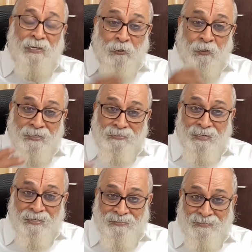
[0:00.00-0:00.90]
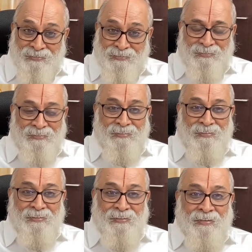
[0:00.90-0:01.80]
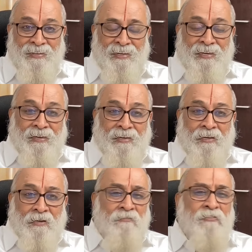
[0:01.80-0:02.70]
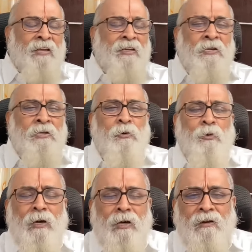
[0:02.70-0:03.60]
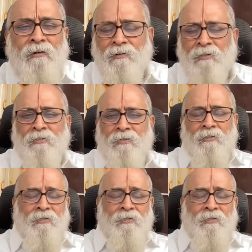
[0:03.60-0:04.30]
Try to understand this. When you are